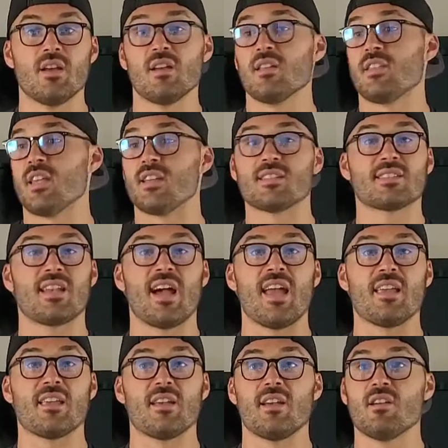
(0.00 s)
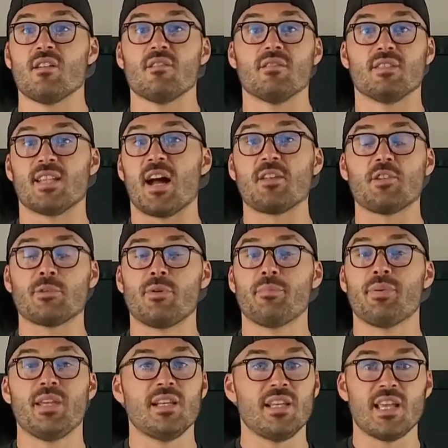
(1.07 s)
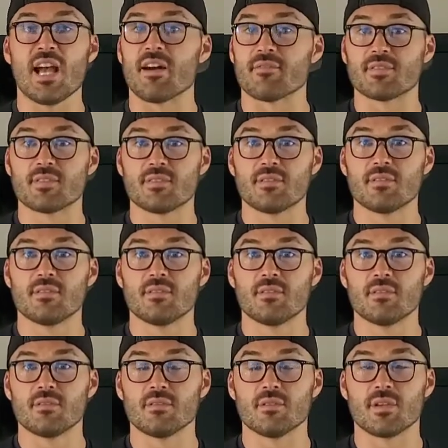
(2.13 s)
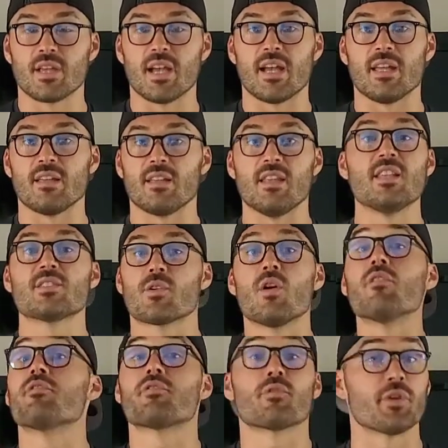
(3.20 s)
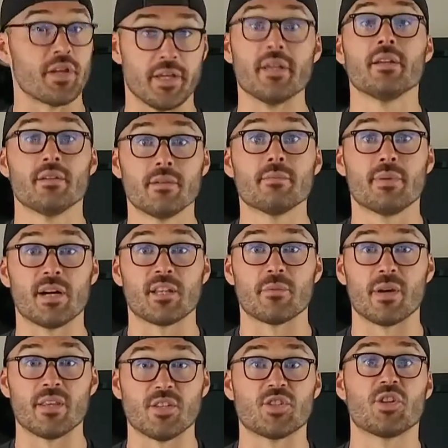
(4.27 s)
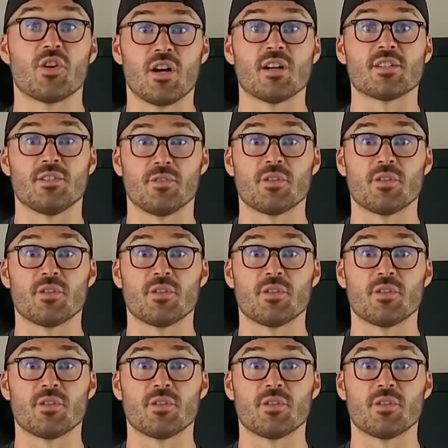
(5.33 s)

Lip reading: Things like downloadable PDFs, okay? And these are all free, by the way. They should cost your